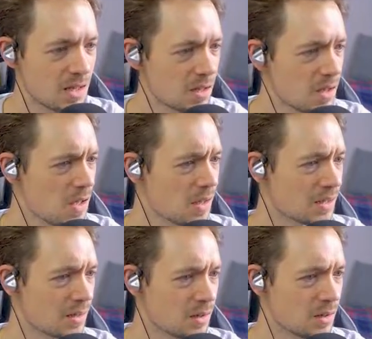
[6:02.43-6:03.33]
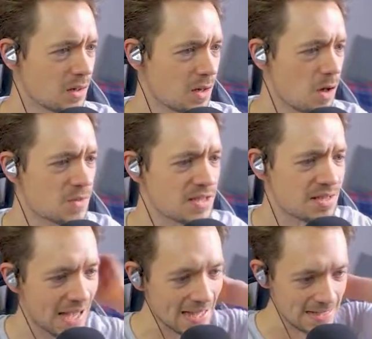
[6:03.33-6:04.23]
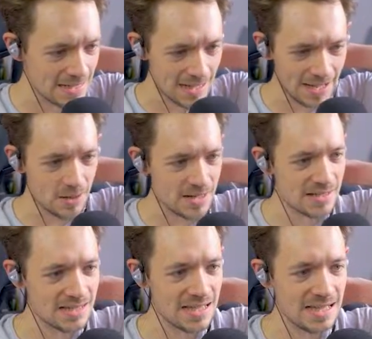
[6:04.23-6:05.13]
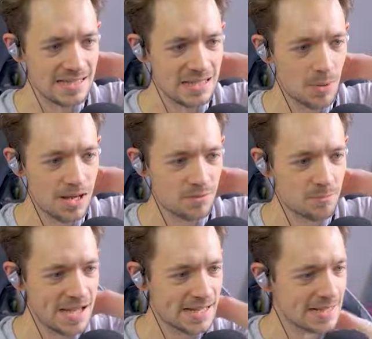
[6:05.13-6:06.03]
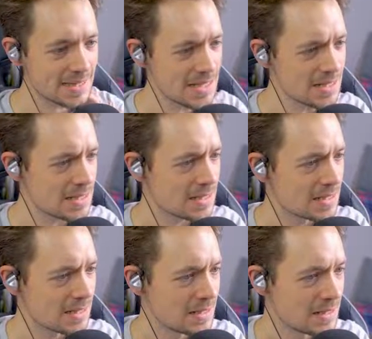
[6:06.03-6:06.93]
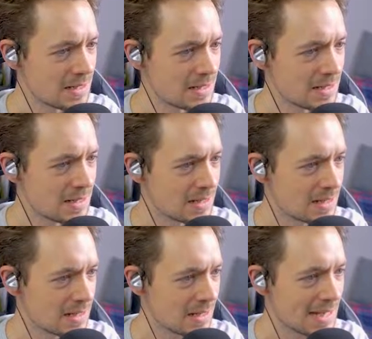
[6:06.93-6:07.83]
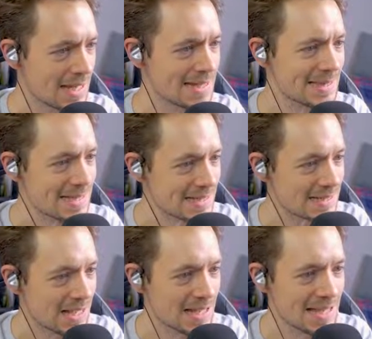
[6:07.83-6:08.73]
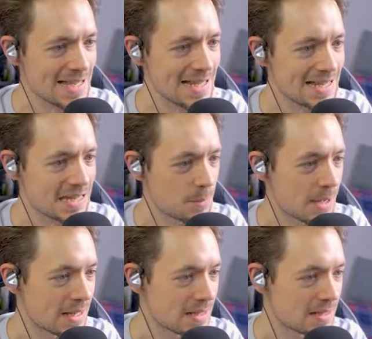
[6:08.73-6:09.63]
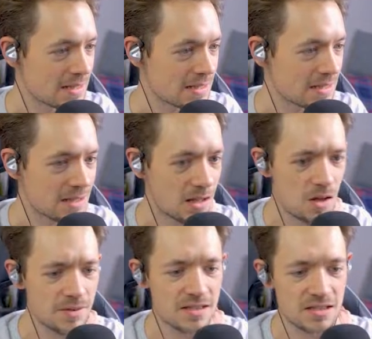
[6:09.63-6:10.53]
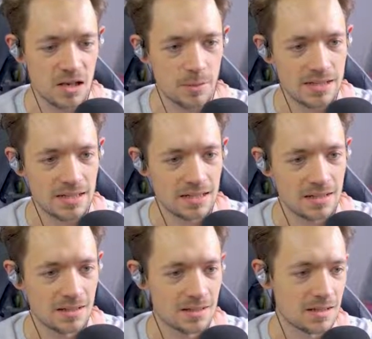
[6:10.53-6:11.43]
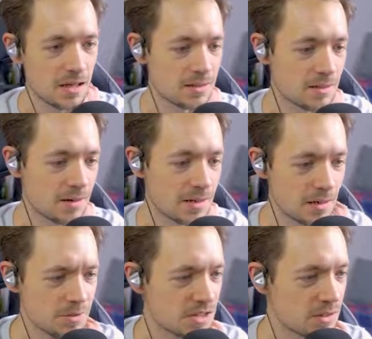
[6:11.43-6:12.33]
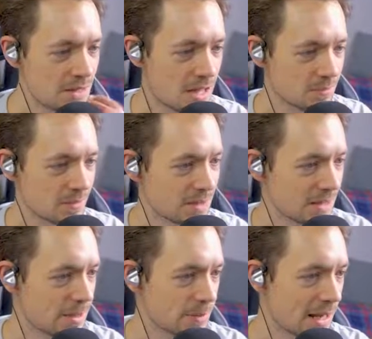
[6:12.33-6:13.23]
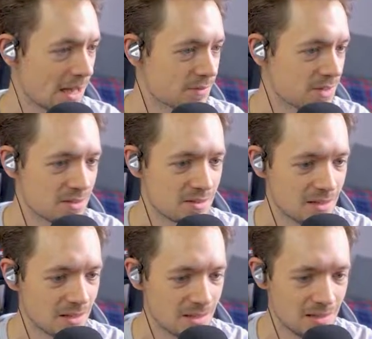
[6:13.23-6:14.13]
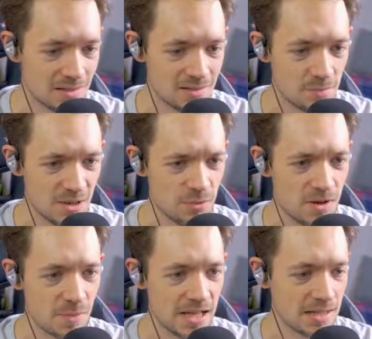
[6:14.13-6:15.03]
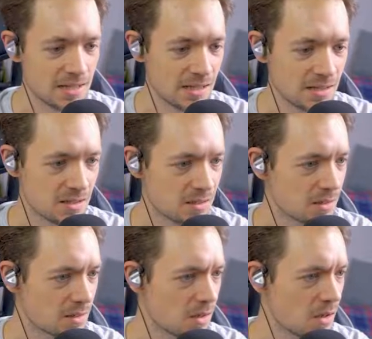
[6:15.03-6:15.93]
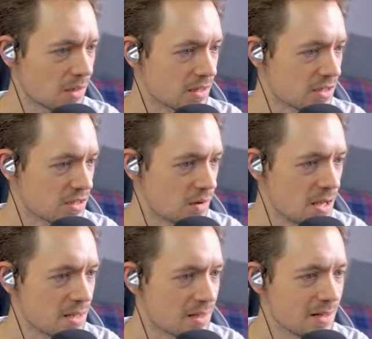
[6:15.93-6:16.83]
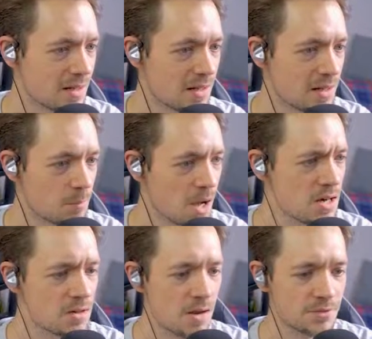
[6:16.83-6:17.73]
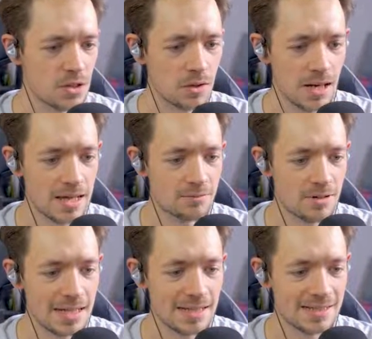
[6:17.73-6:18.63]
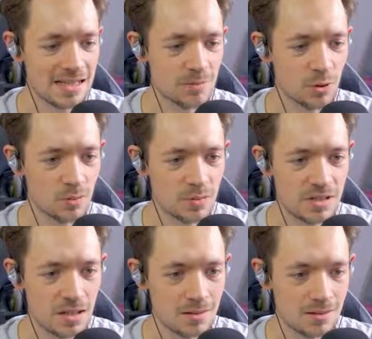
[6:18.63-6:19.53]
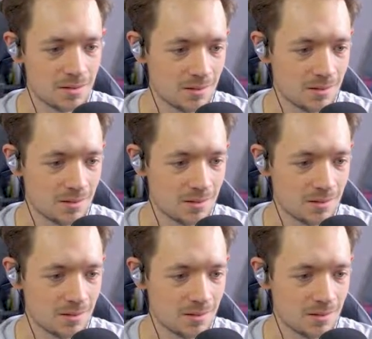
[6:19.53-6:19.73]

Oh, oh, this is handy. Hang on, the easy way of making things? I like this. I like an easy way. Oh, this is so easy. Done. All right, I'm just going to use that. Later on in life, this is, this is the best way of making things. Oh, this is great. Minecraft's got, like, really accessible all of a sudden.